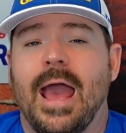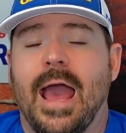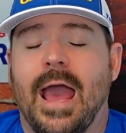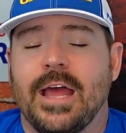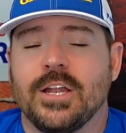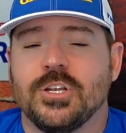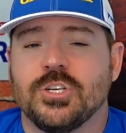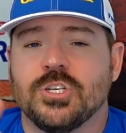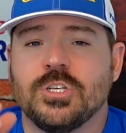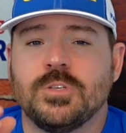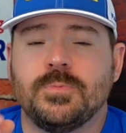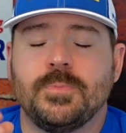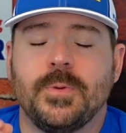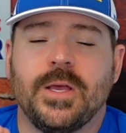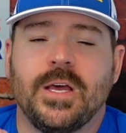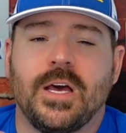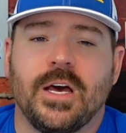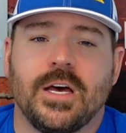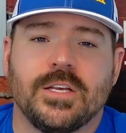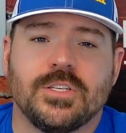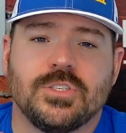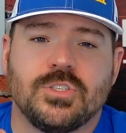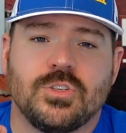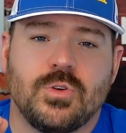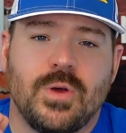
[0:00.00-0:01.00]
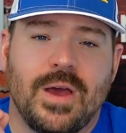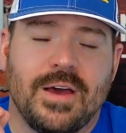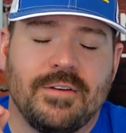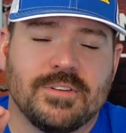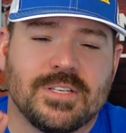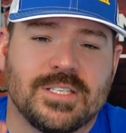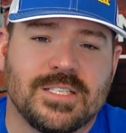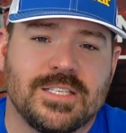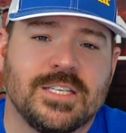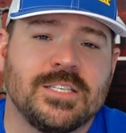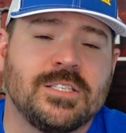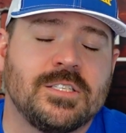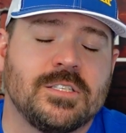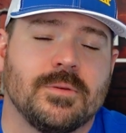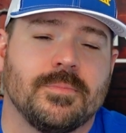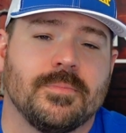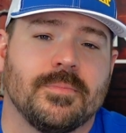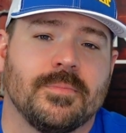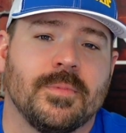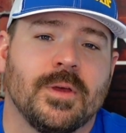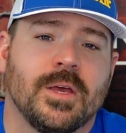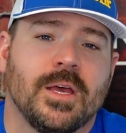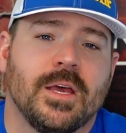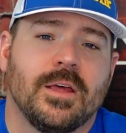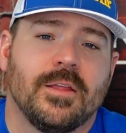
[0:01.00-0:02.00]
and just because you have a
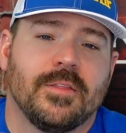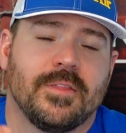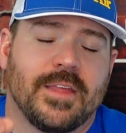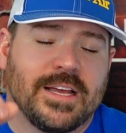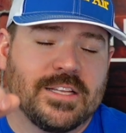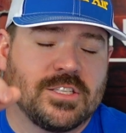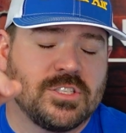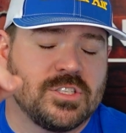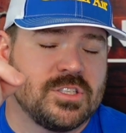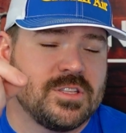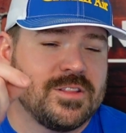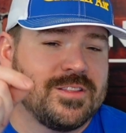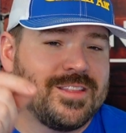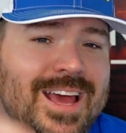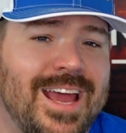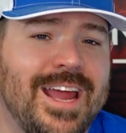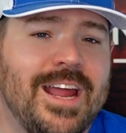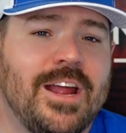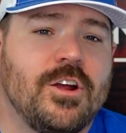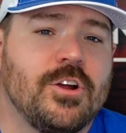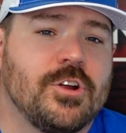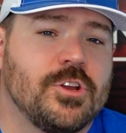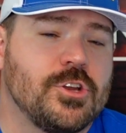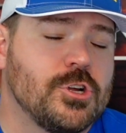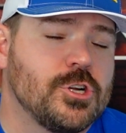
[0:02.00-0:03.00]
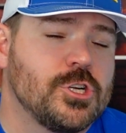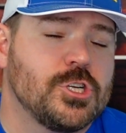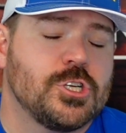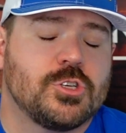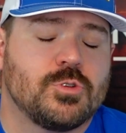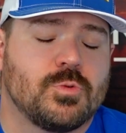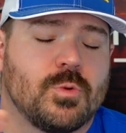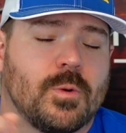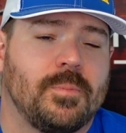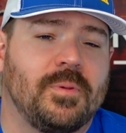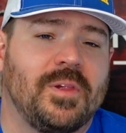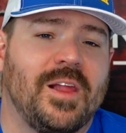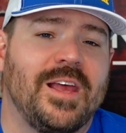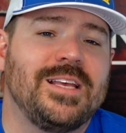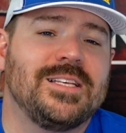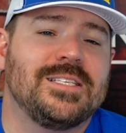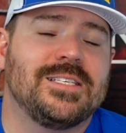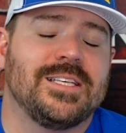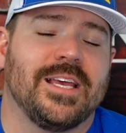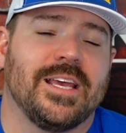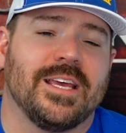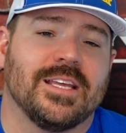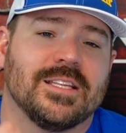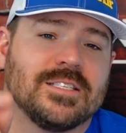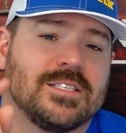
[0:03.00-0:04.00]
system that's there and you're just
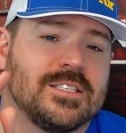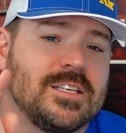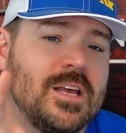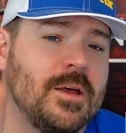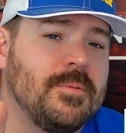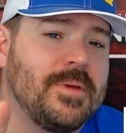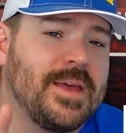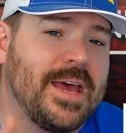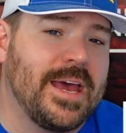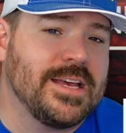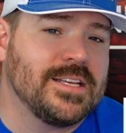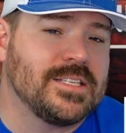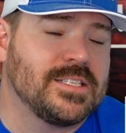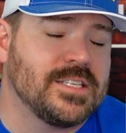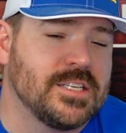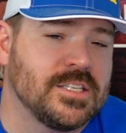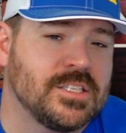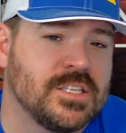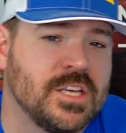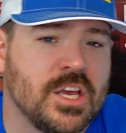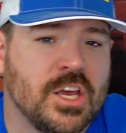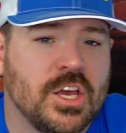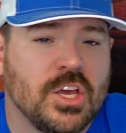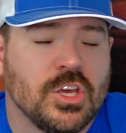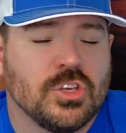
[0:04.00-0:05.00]
replacing it, in some cases,